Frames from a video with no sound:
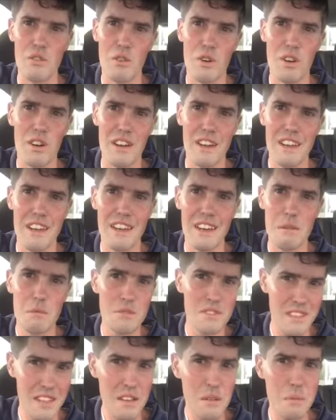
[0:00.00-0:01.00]
I would
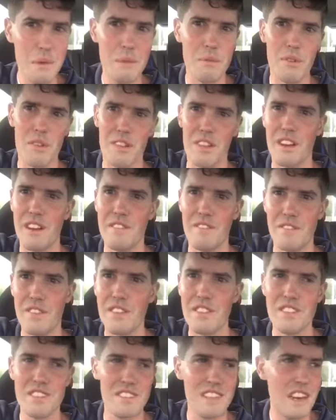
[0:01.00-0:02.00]
tell people I'm feeling
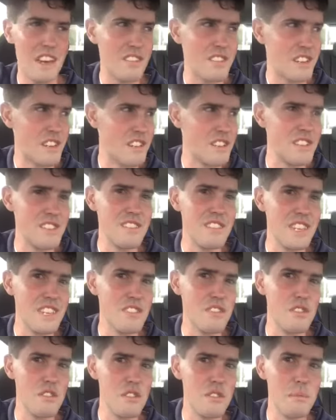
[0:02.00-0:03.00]
nostalgic listening
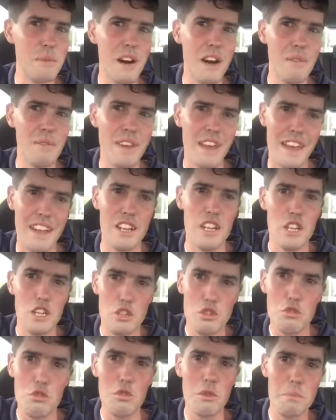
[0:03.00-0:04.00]
to the Bartman.
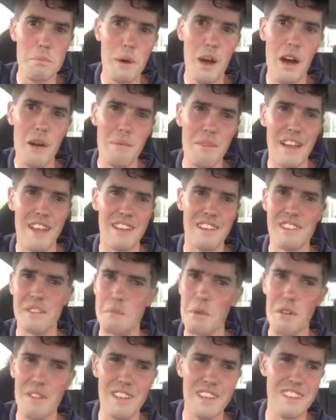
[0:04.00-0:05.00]
Do the Bartman.
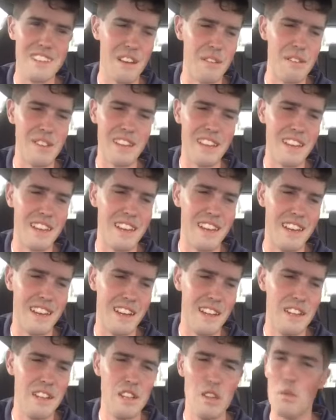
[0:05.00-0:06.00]
Probably some of the
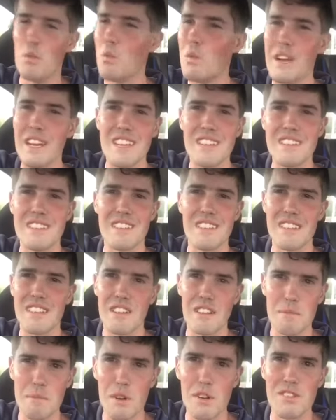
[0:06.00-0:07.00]
weirdest,
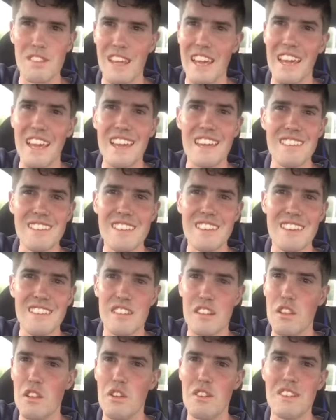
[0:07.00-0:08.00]
most easy to
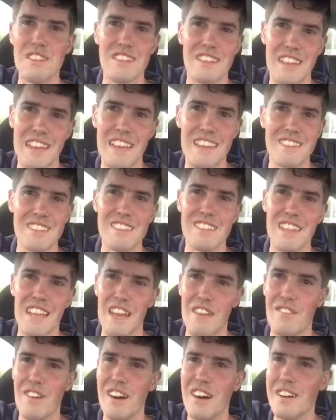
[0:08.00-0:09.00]
learn dances
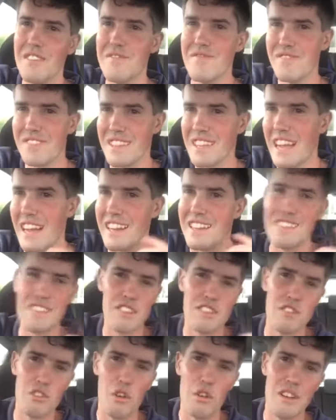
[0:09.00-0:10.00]
ever. And in the
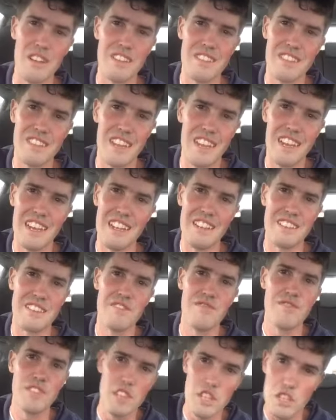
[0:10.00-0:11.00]
song it says,
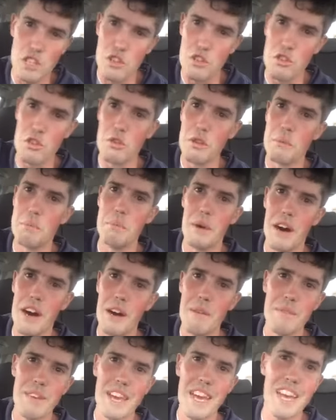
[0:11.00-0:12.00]
do the
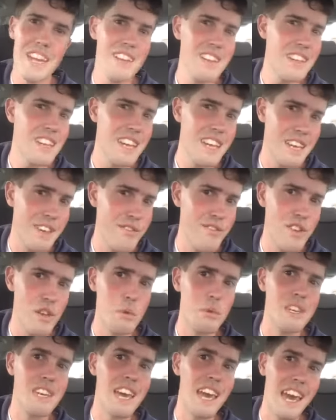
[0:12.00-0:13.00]
Bartman if you
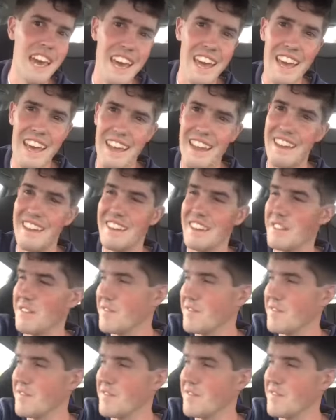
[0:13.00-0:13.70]
can.